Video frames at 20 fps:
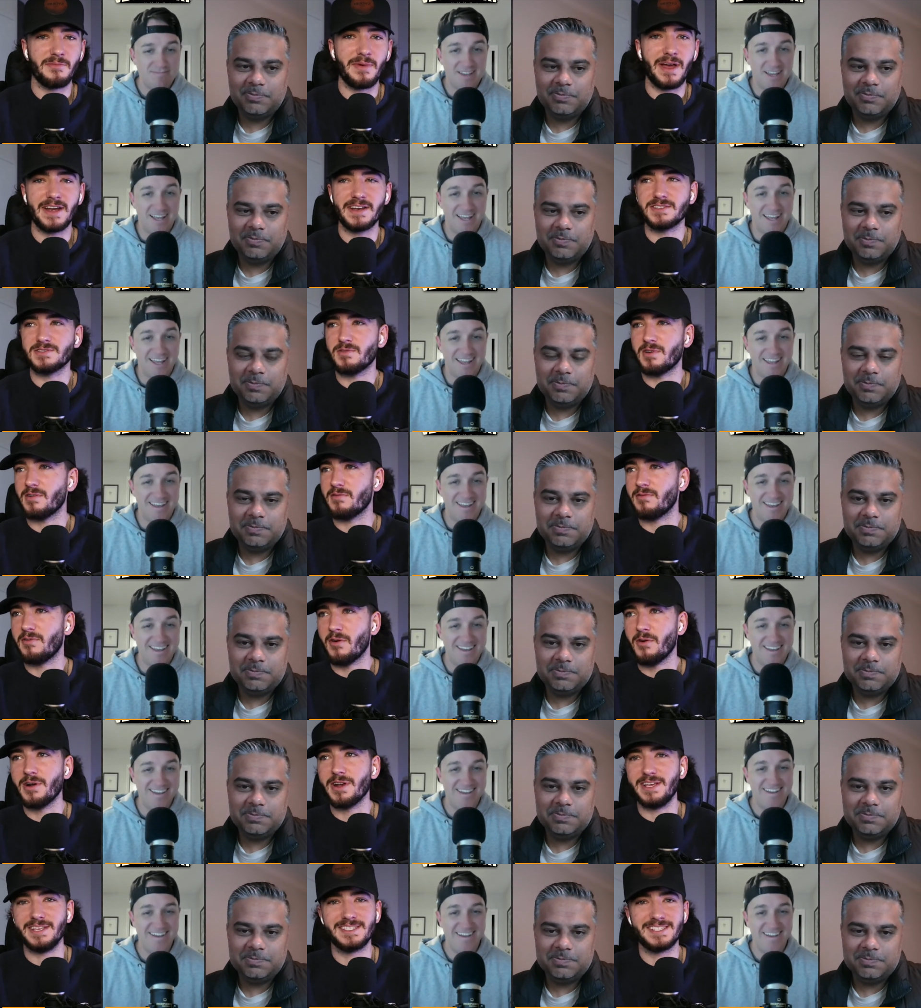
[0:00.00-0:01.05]
Speaker 1: minus
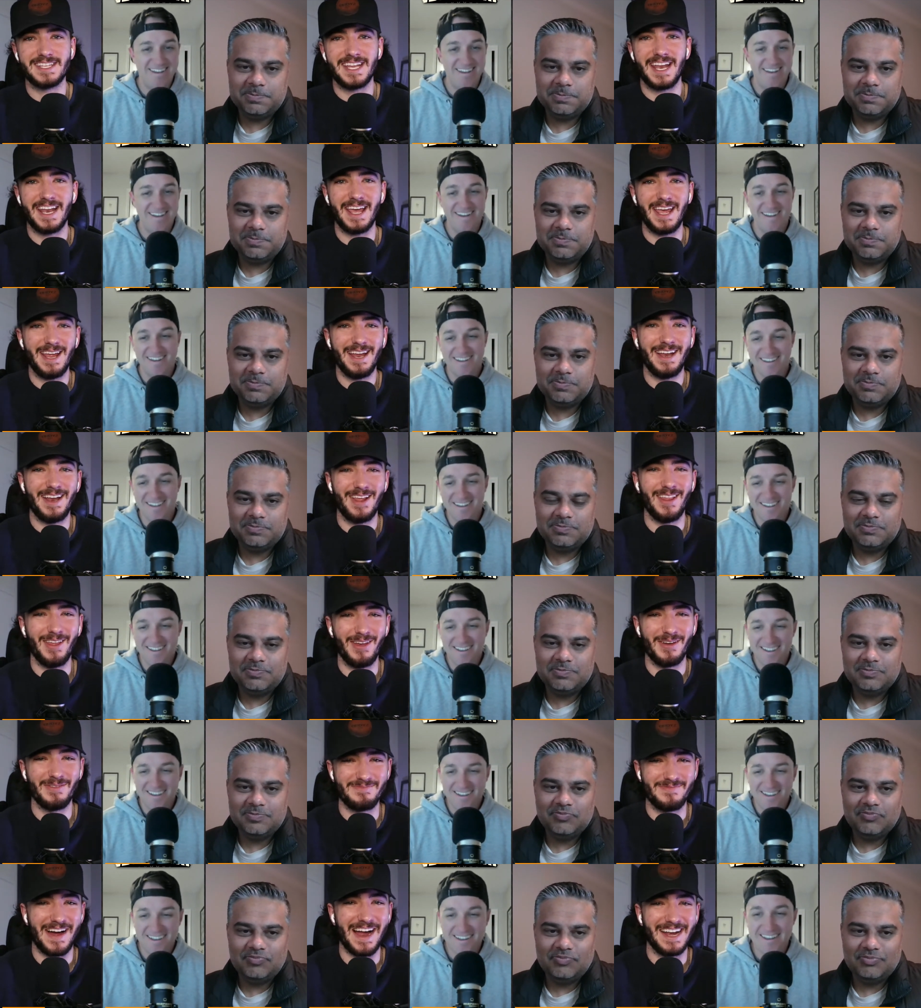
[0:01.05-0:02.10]
140s
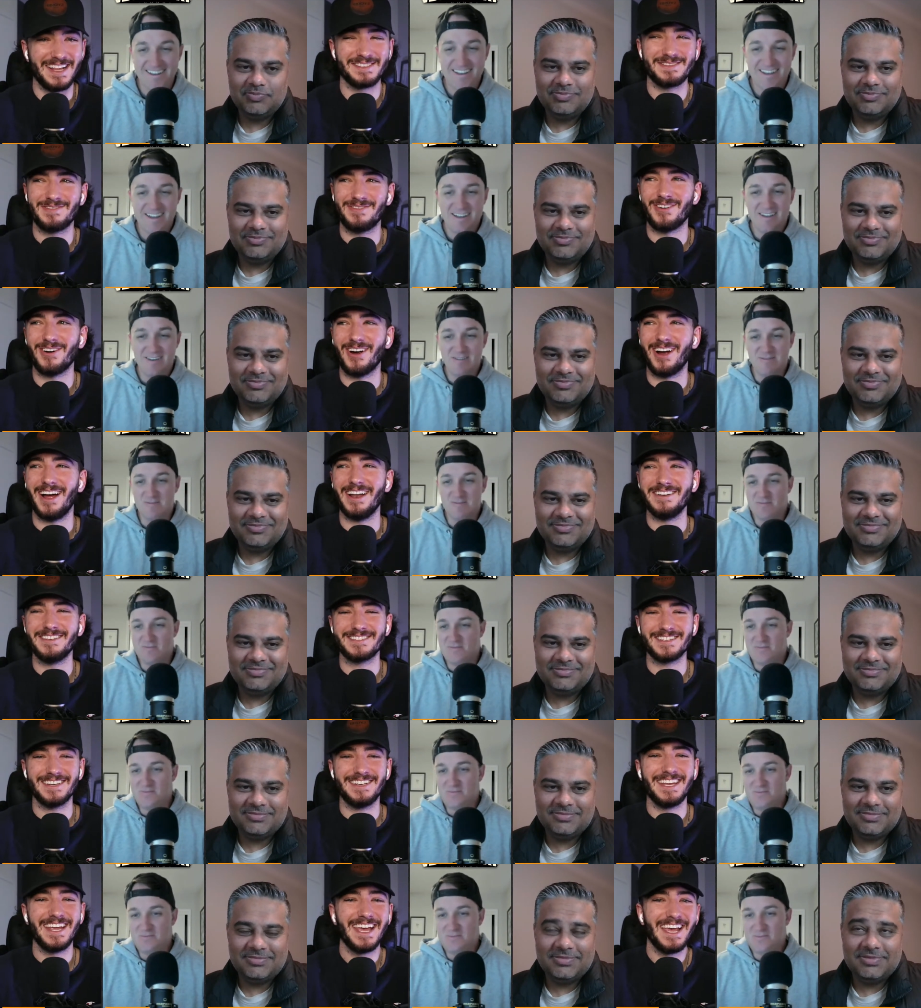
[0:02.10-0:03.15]
today. minus
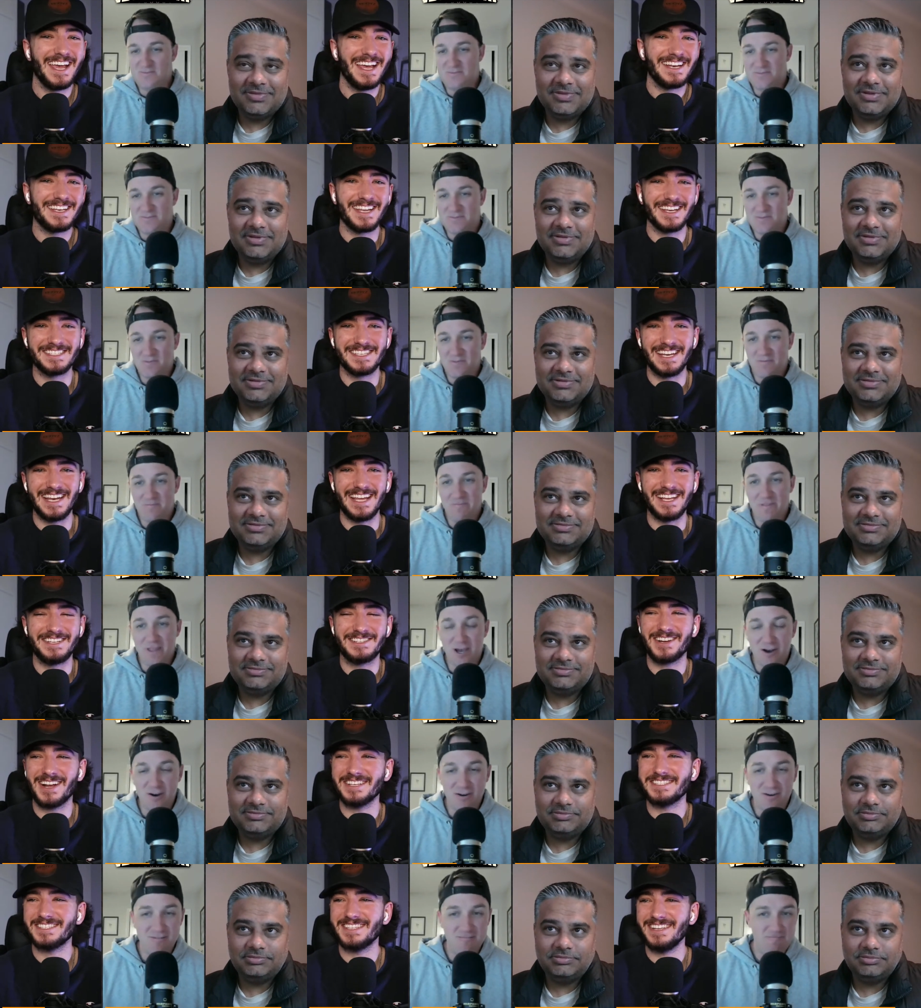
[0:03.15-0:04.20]
400 doesn't no.
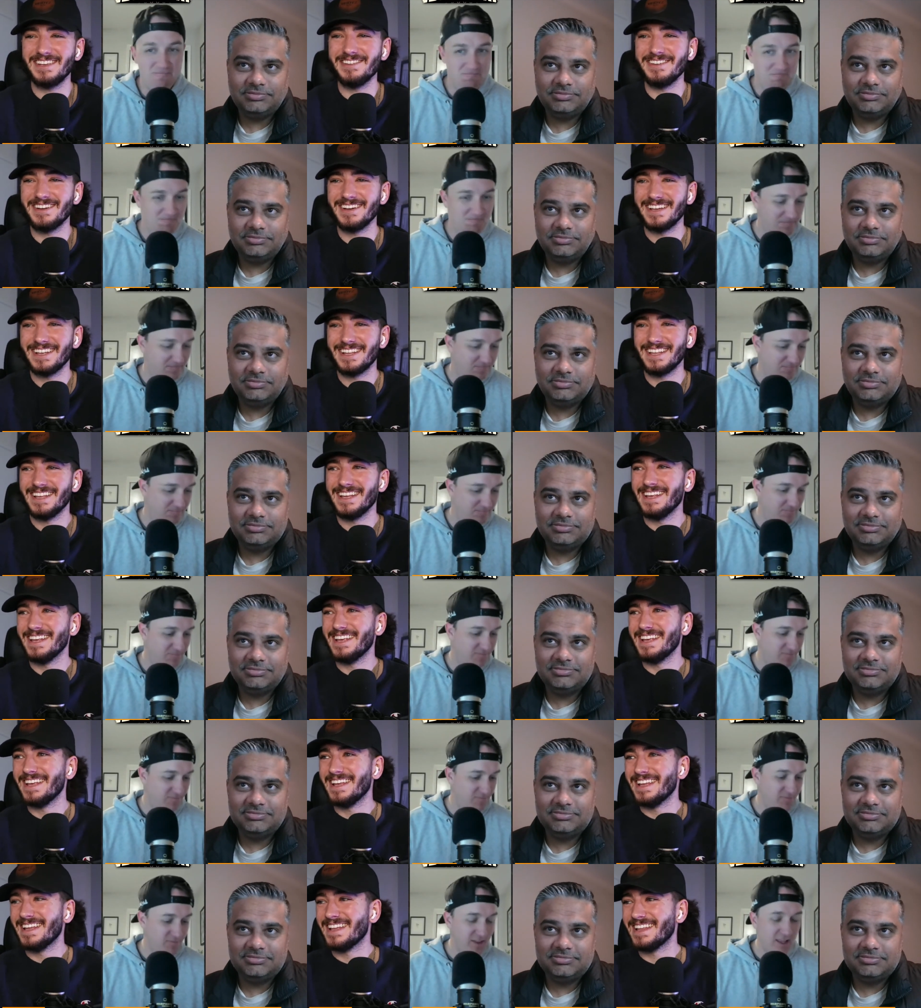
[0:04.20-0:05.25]
interest you.
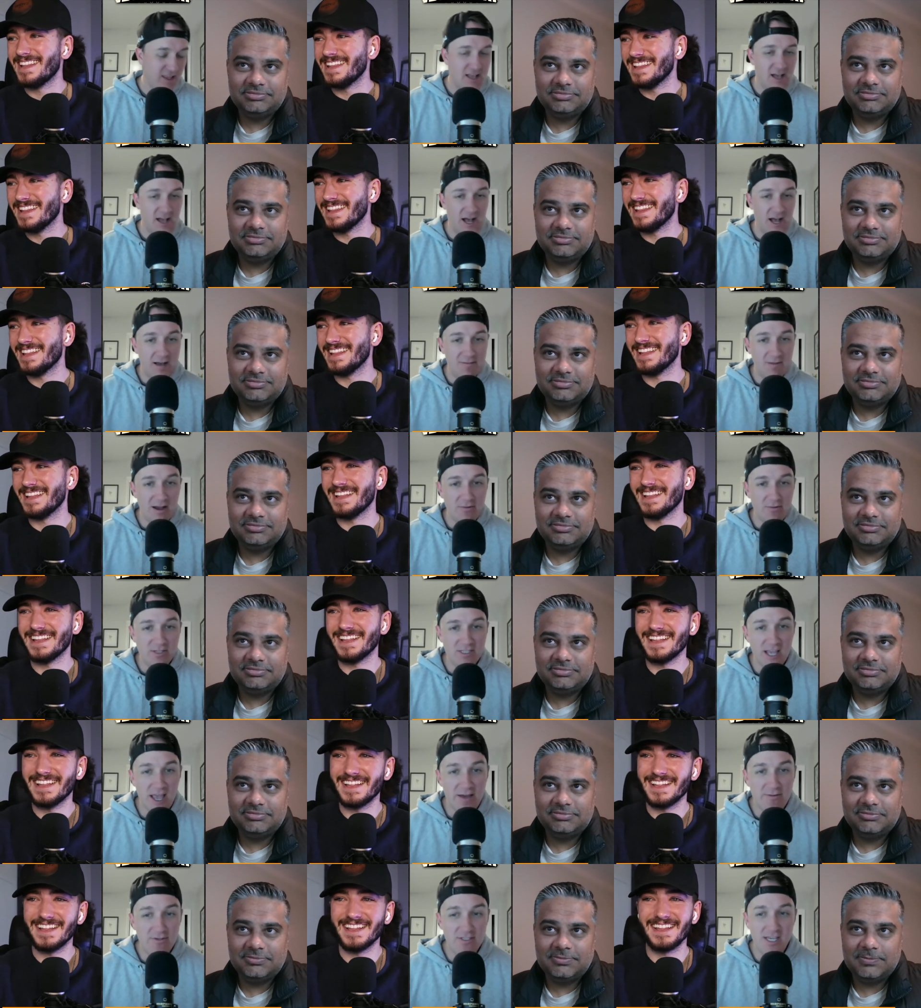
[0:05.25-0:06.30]
Speaker 2: Um, I was I
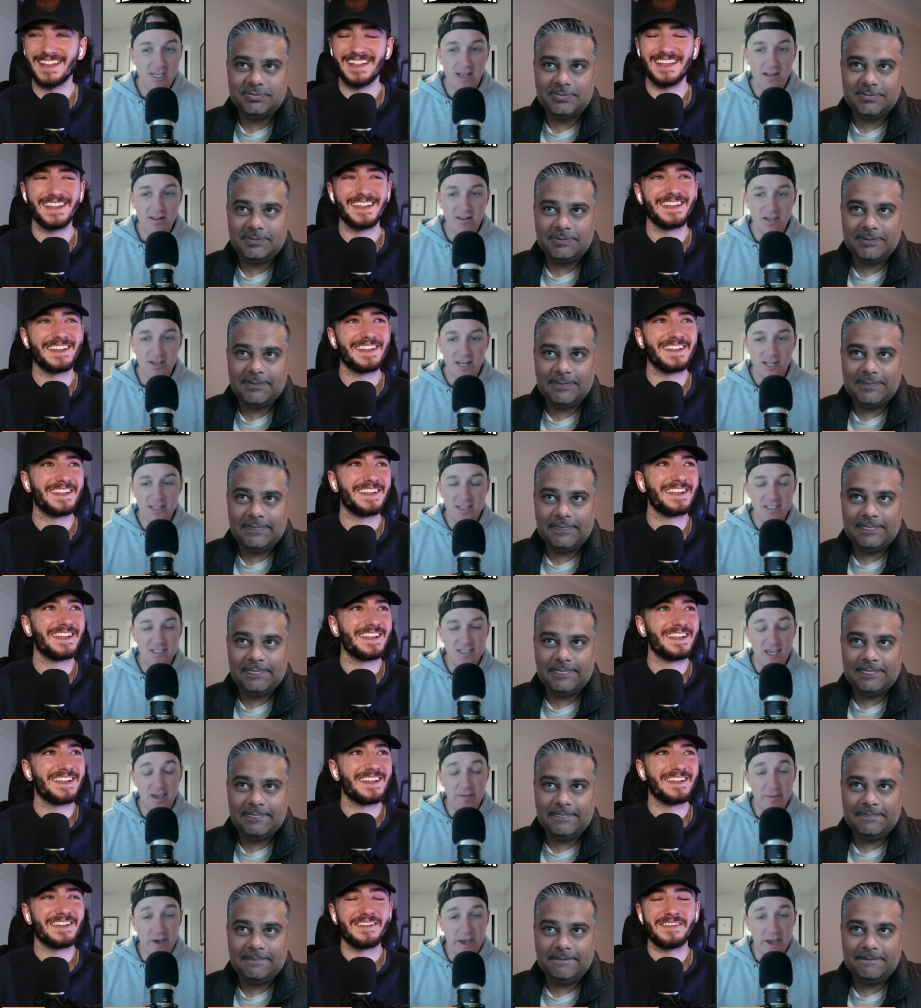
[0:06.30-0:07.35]
was kind of looking at this game.
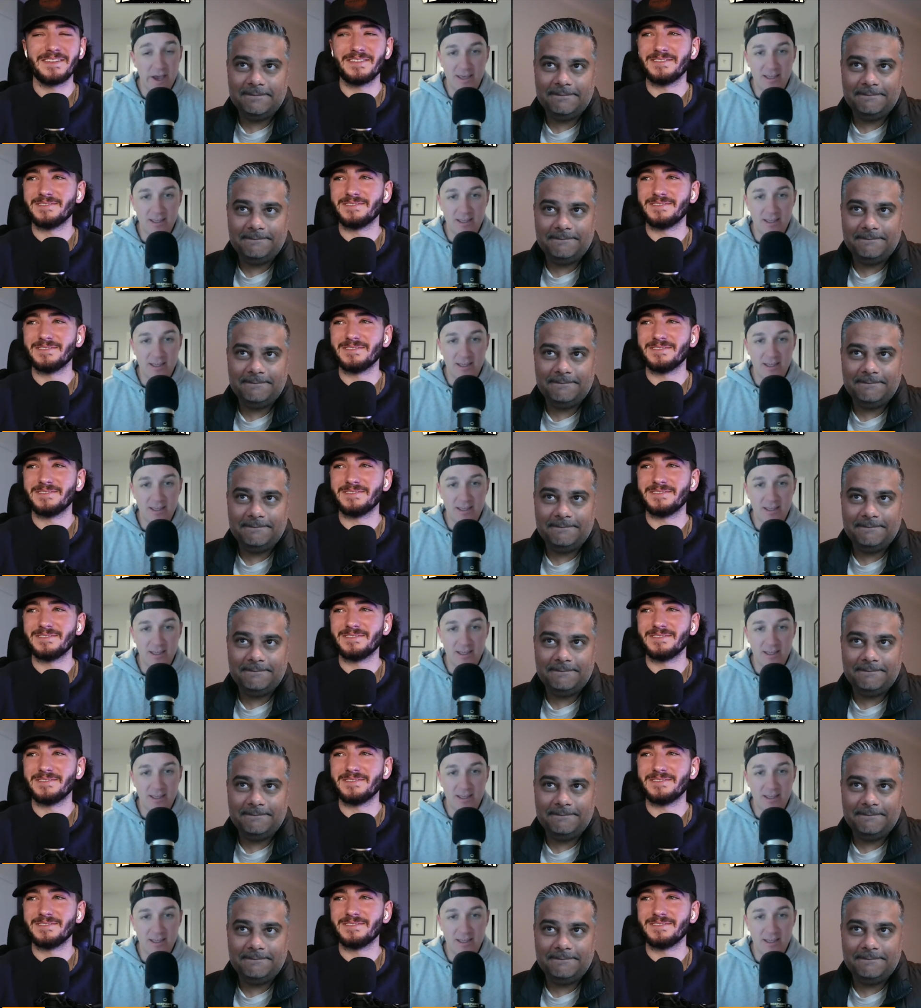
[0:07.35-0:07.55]
I think the